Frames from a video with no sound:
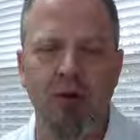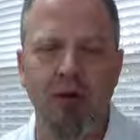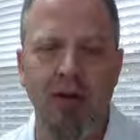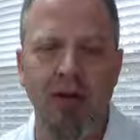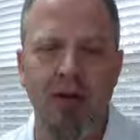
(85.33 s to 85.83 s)

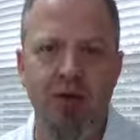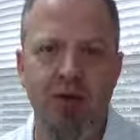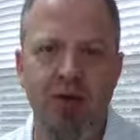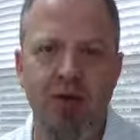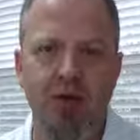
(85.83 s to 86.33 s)
by
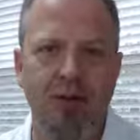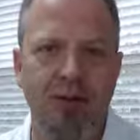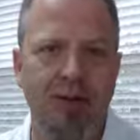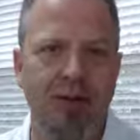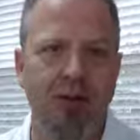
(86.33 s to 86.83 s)
using
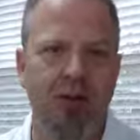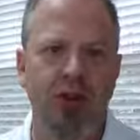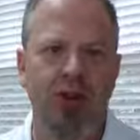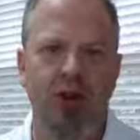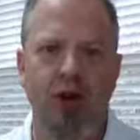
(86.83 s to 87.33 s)

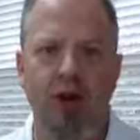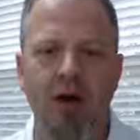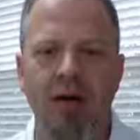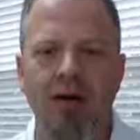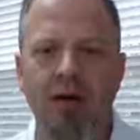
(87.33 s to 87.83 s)
geolocation to
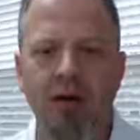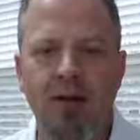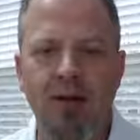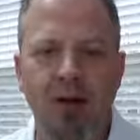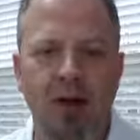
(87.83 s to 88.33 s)
target
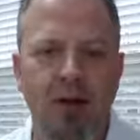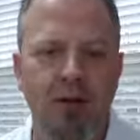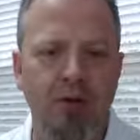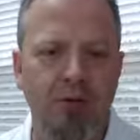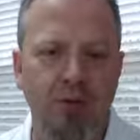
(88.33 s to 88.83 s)

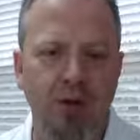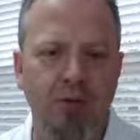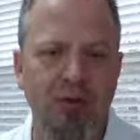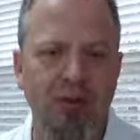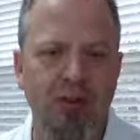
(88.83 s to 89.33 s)
those
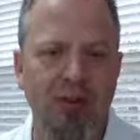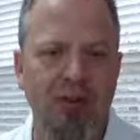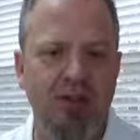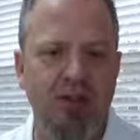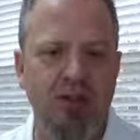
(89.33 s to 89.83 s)
folks
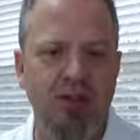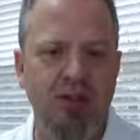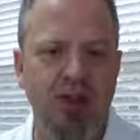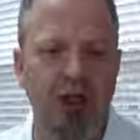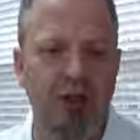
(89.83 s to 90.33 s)
is
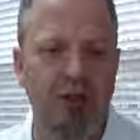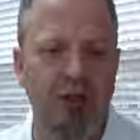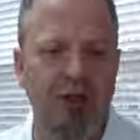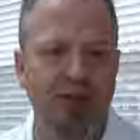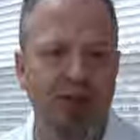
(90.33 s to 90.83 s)
geo
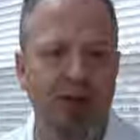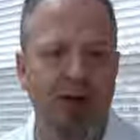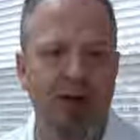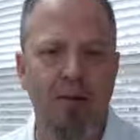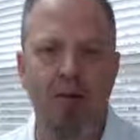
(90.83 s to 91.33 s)

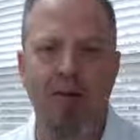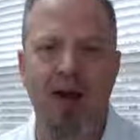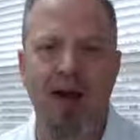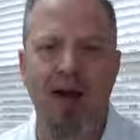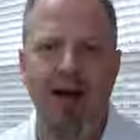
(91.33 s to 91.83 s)
fencing. Number
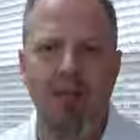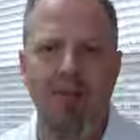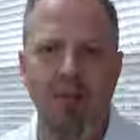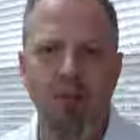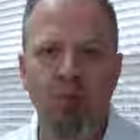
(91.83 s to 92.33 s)
5,
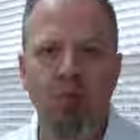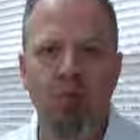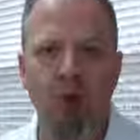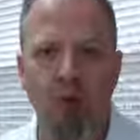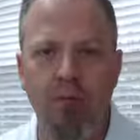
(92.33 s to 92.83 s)

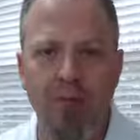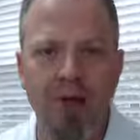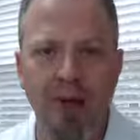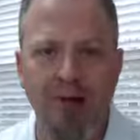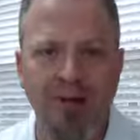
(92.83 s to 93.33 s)
don't
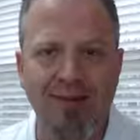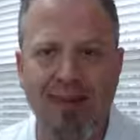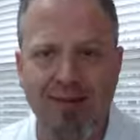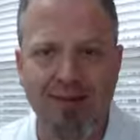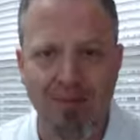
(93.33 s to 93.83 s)
forget about
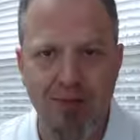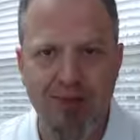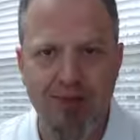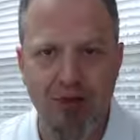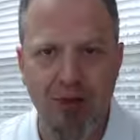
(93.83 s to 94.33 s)
text
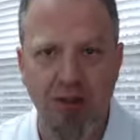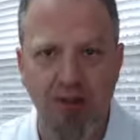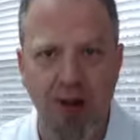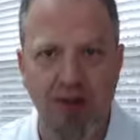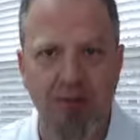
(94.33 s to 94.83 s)
messaging,
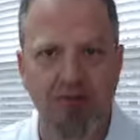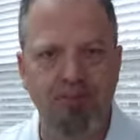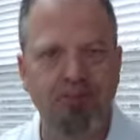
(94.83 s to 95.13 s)
right?